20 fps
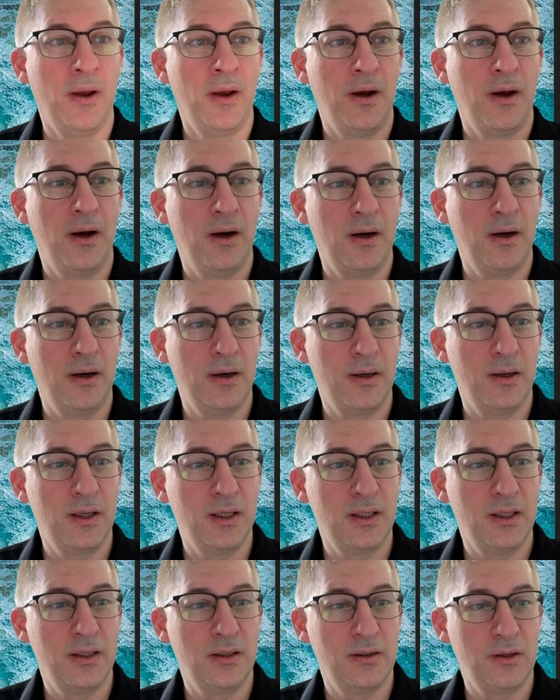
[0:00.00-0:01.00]

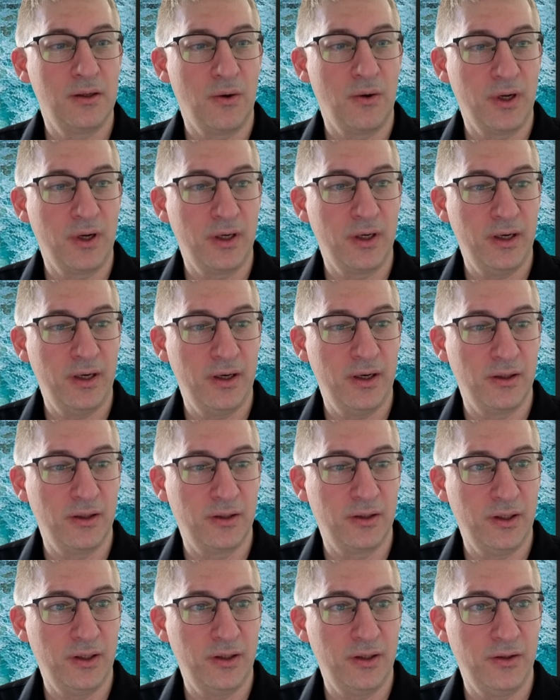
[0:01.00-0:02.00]
Going in here,
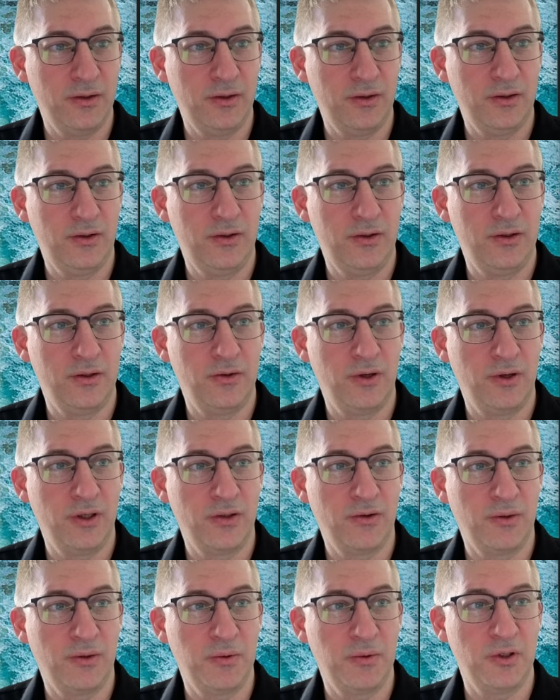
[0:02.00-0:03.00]
see the
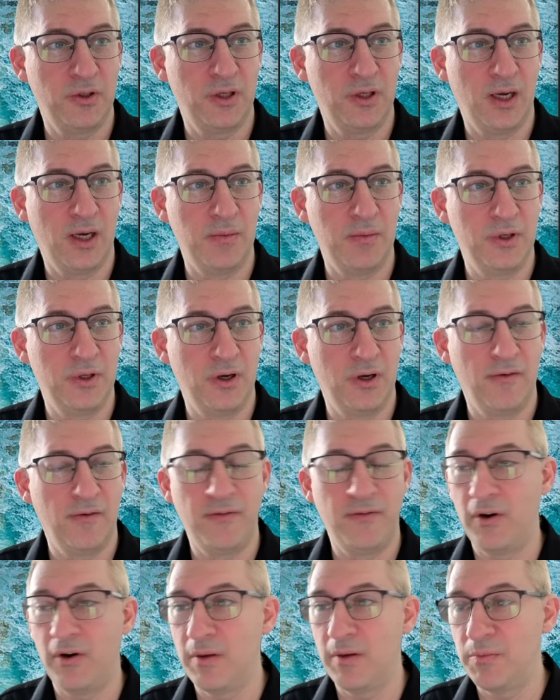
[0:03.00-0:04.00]
transcription tabs are
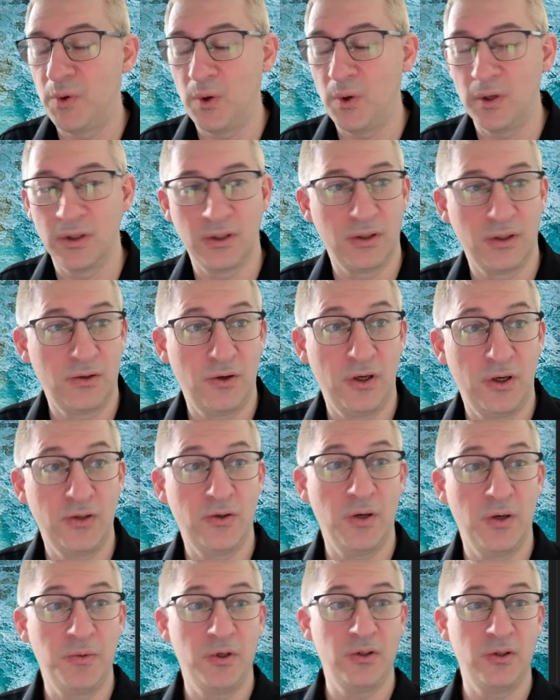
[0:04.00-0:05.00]
very important.
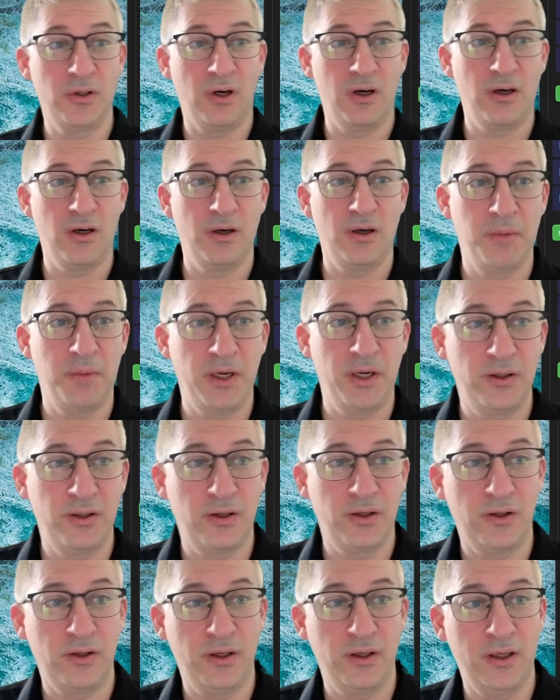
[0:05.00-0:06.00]
Transcriptions are
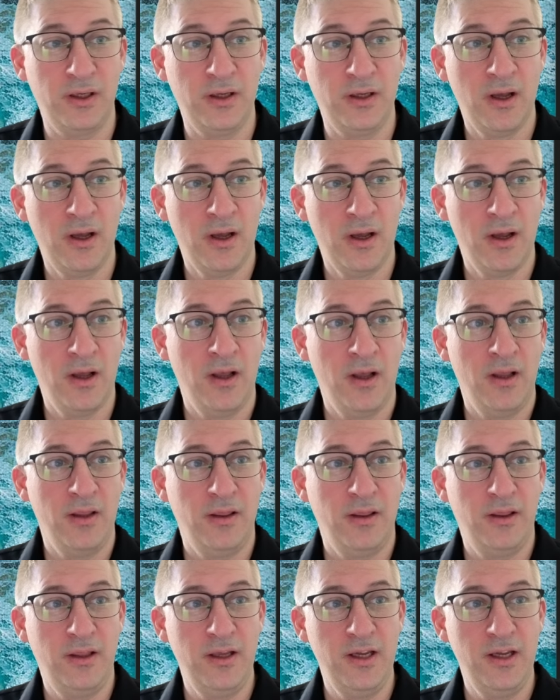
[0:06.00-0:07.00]
basically
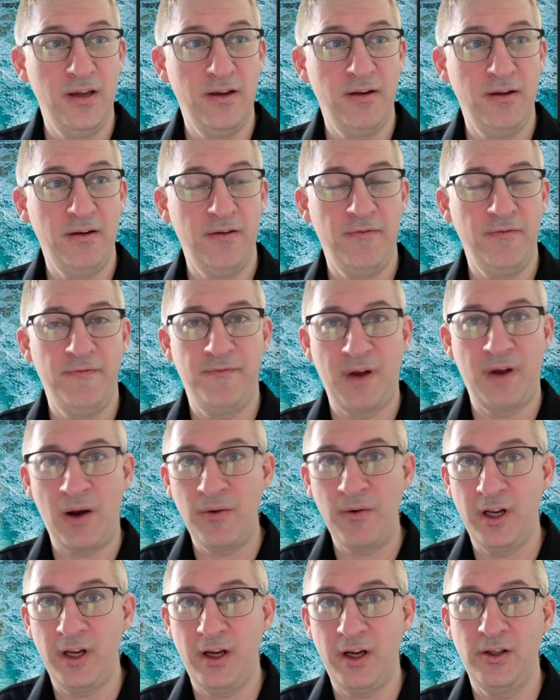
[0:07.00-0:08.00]
the
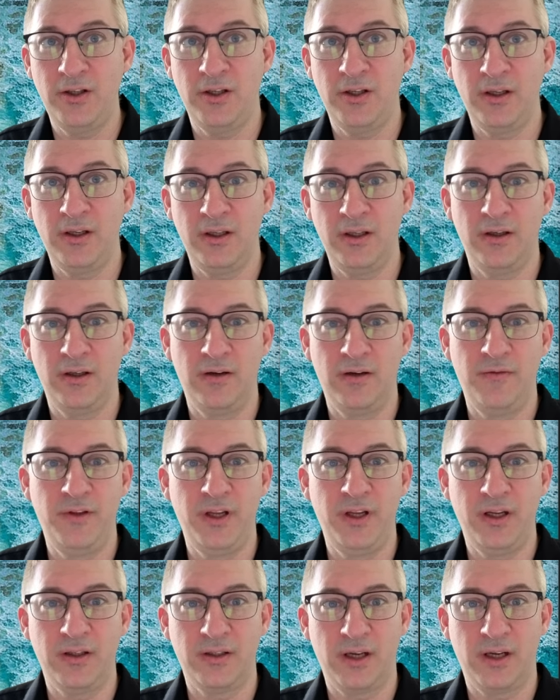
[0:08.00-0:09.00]
foundation of
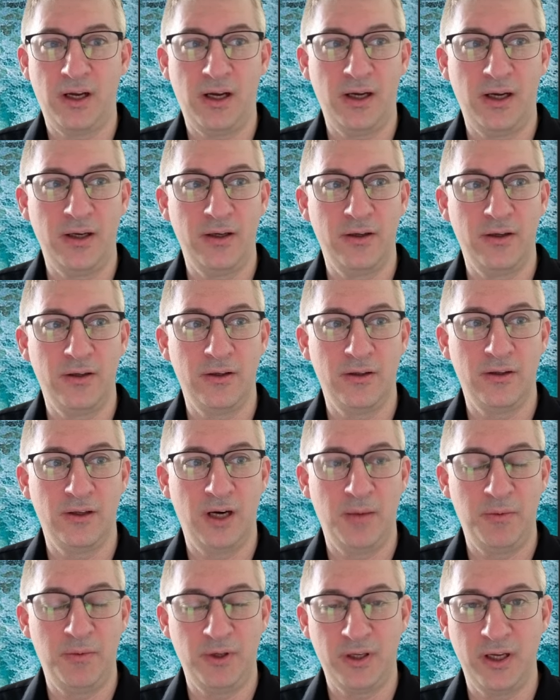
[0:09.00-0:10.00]
the entire
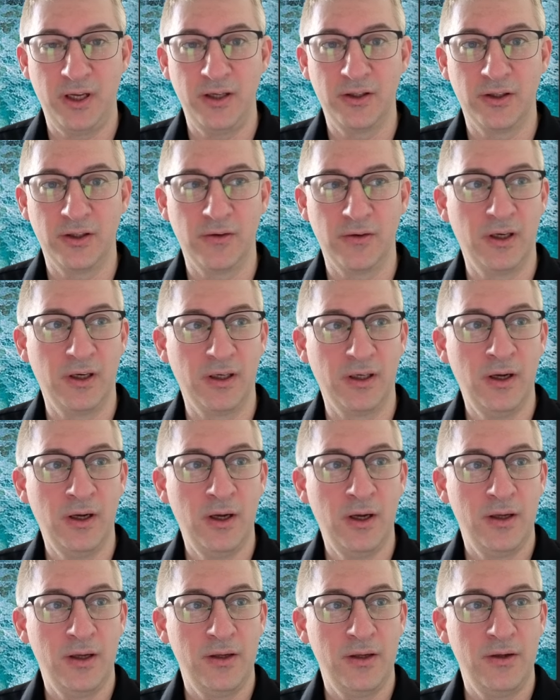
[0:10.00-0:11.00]
application, right?
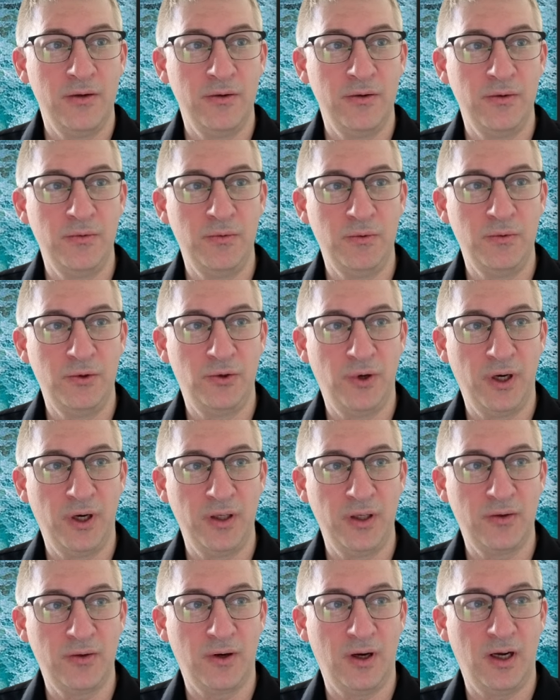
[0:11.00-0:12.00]
You
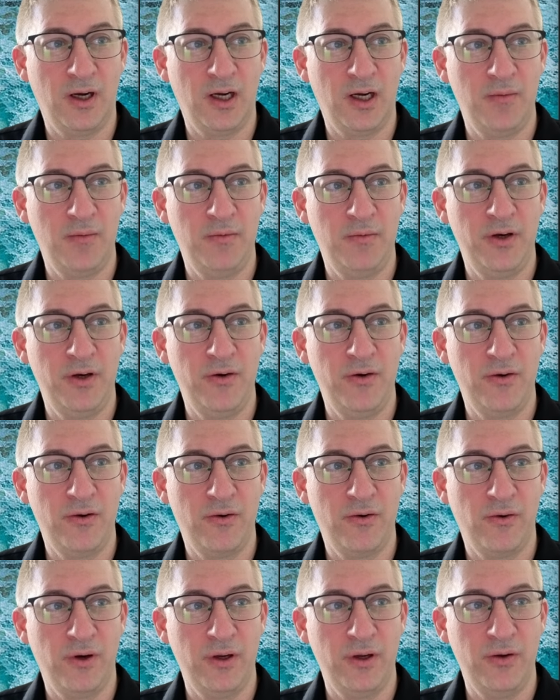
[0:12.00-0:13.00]
transcribe, then you
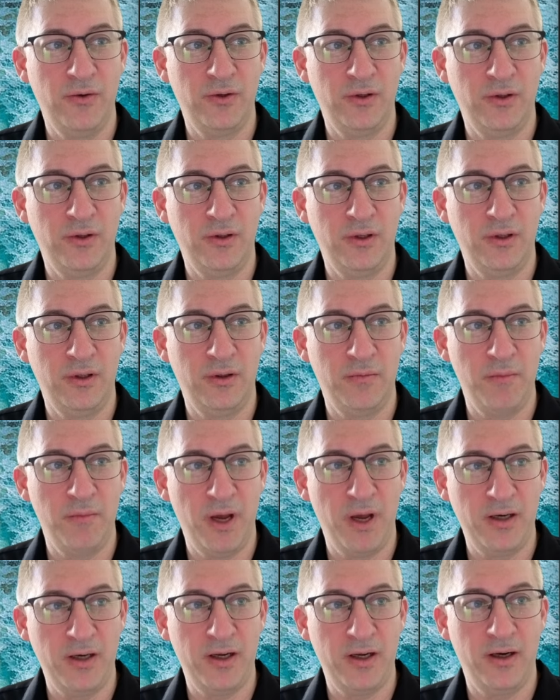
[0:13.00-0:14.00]
use the
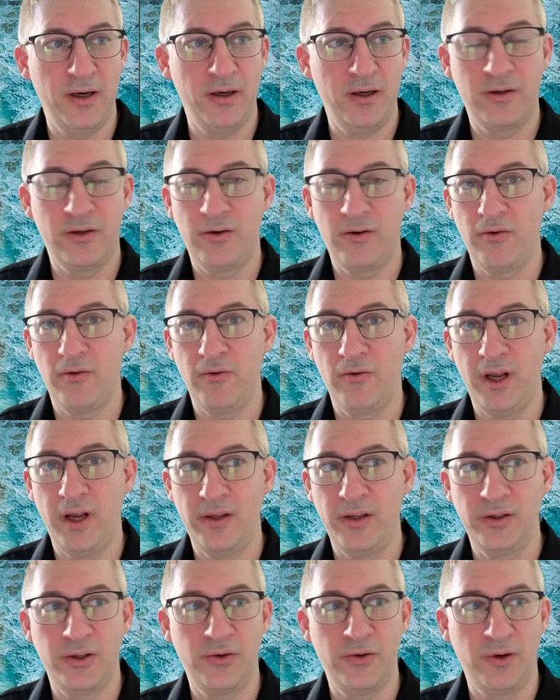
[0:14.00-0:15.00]
metadata
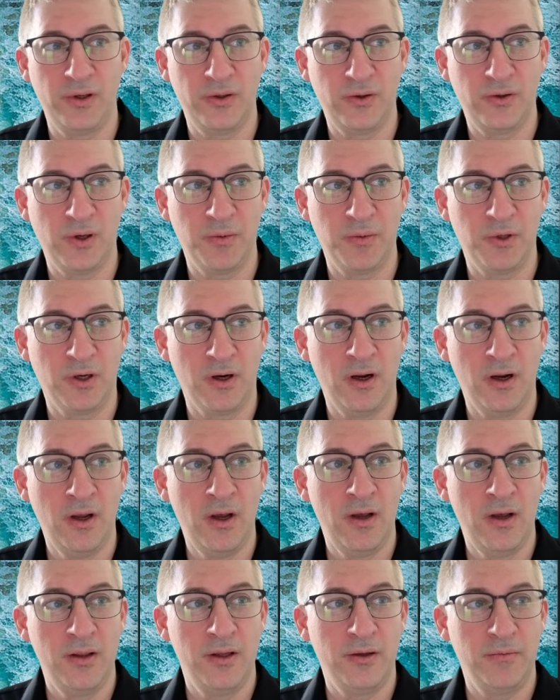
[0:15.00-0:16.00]
creates the transcription.
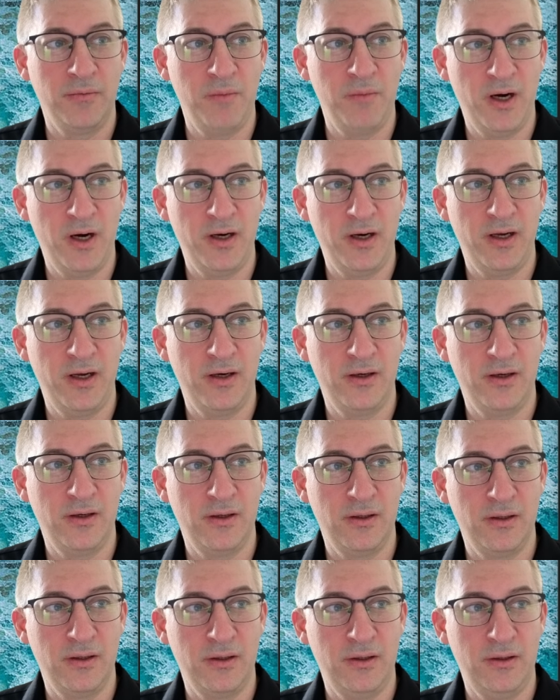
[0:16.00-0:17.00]
The
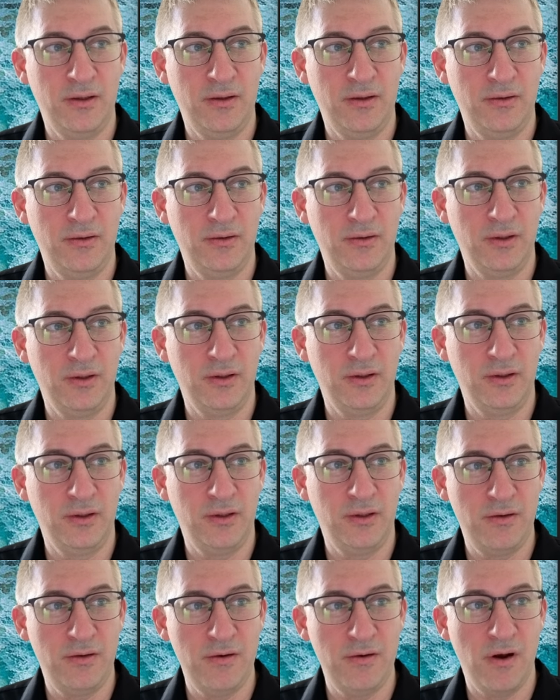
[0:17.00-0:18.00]
metadata
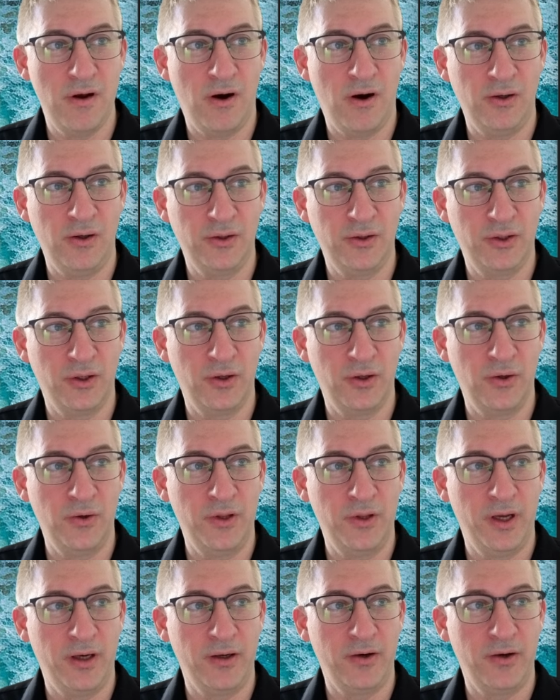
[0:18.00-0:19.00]
also
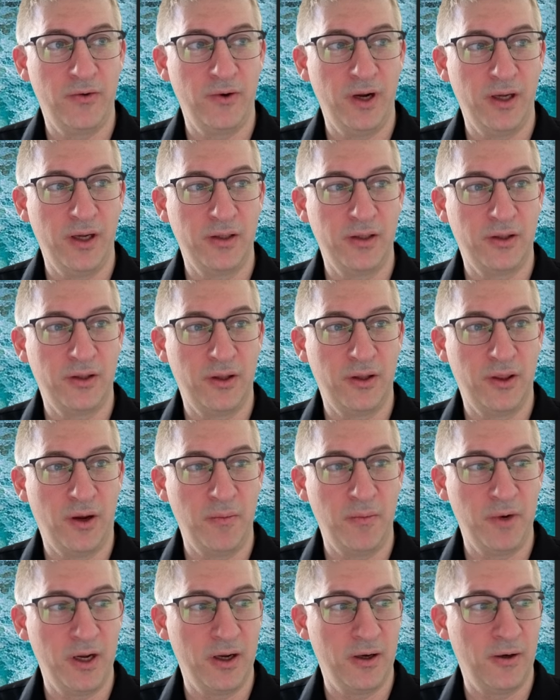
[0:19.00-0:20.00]
then creates the
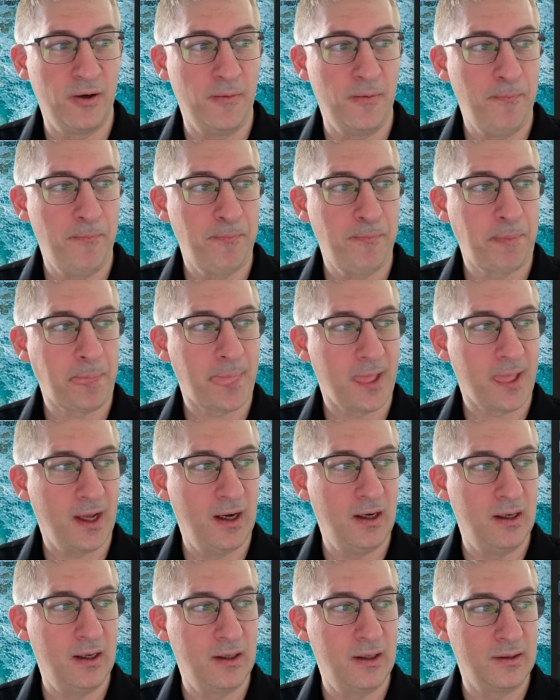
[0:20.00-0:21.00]
thumbnail,
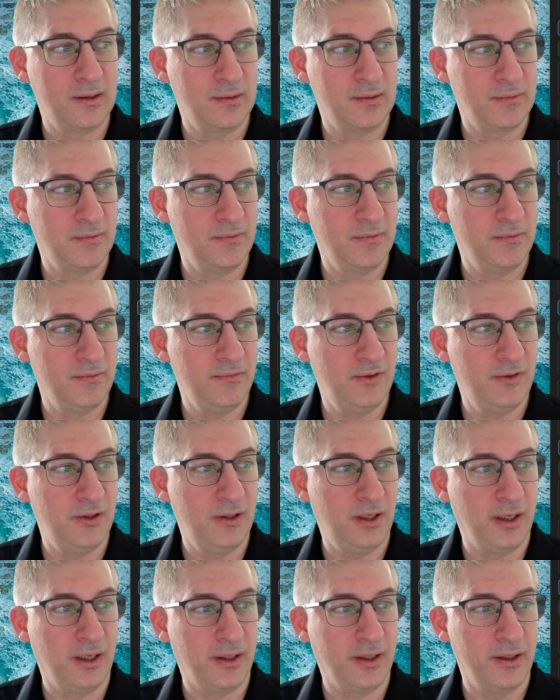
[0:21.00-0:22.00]
um,
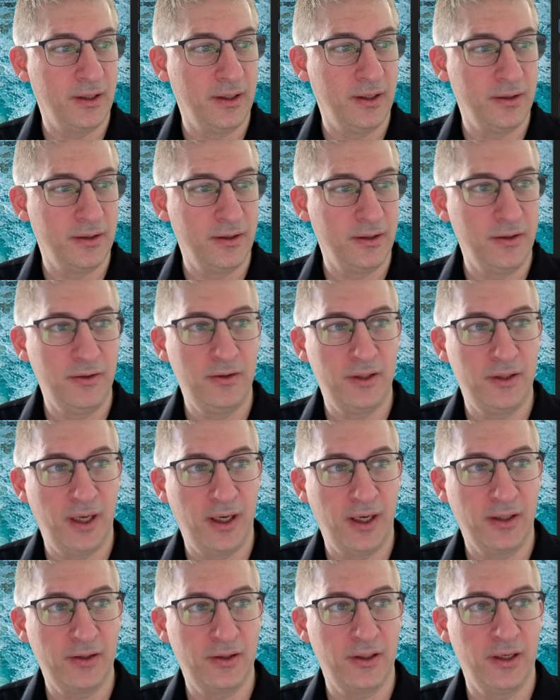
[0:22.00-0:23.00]
like the
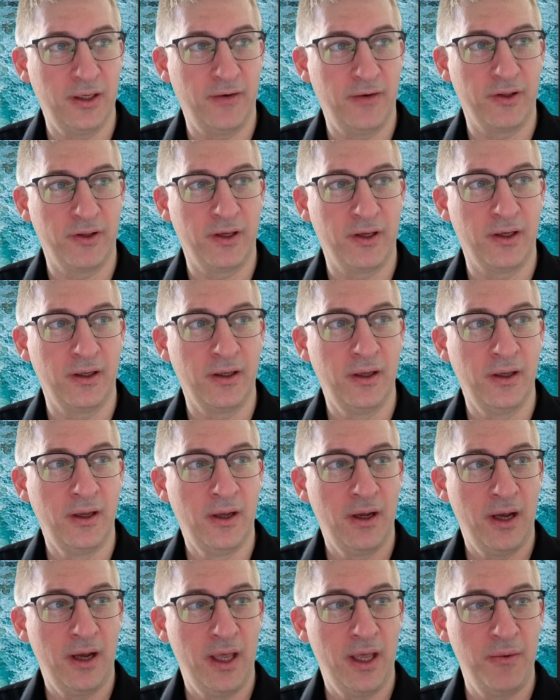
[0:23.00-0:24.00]
text and everything.
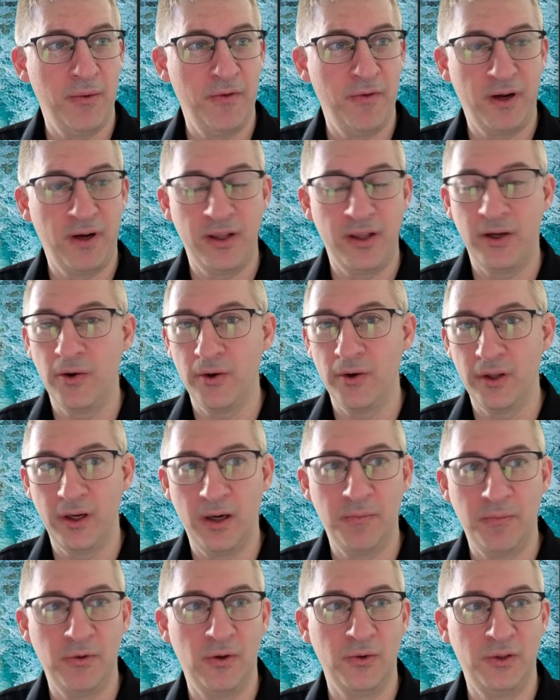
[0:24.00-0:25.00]
And then we finally go to the
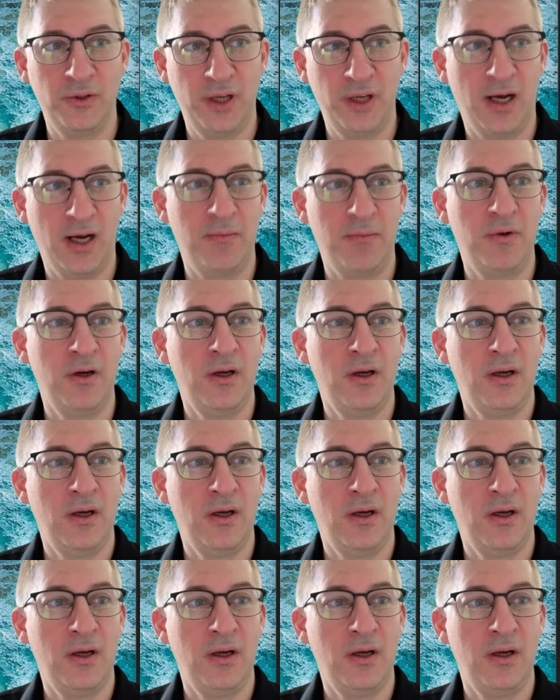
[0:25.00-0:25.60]
upload tab.